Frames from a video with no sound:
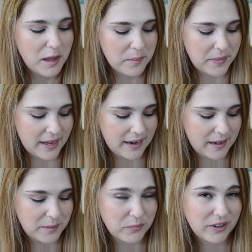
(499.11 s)
But
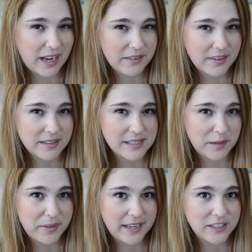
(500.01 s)
we're kind of on the
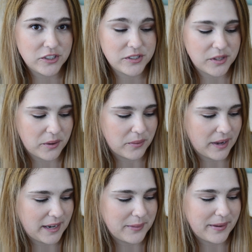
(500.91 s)
same page. So
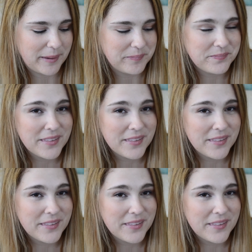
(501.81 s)
anyway.